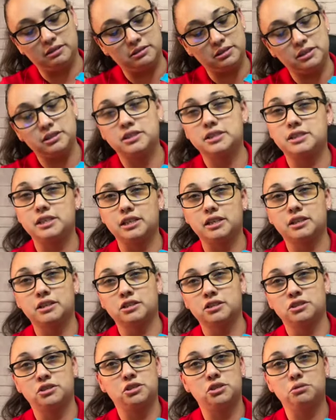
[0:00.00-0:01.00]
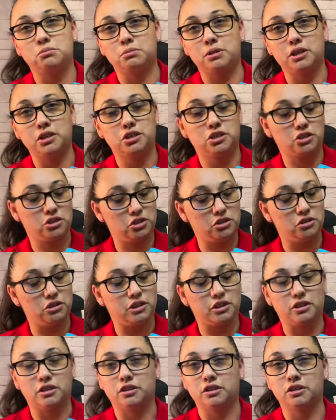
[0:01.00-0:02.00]
stick too much to
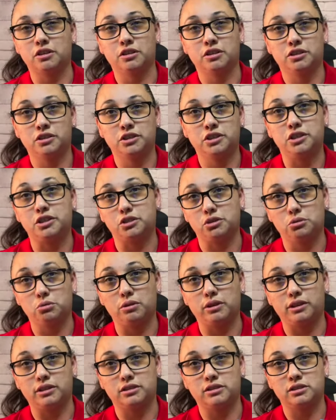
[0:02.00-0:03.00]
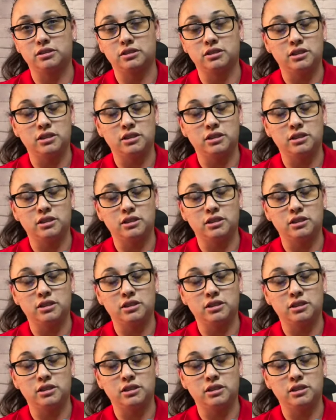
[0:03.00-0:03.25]
your toys.